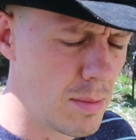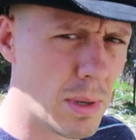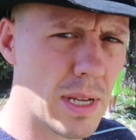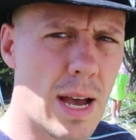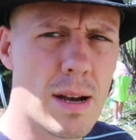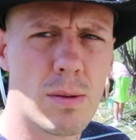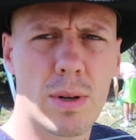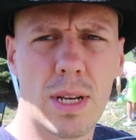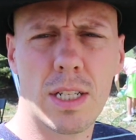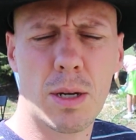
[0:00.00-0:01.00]
But yeah, we're
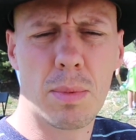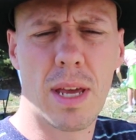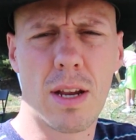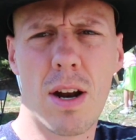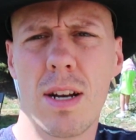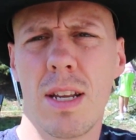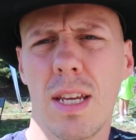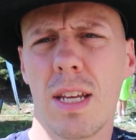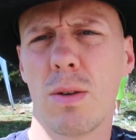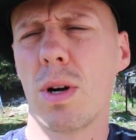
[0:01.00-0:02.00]
gonna jump in that garden and
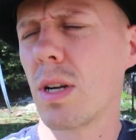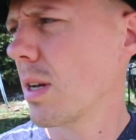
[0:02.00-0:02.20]
get to work.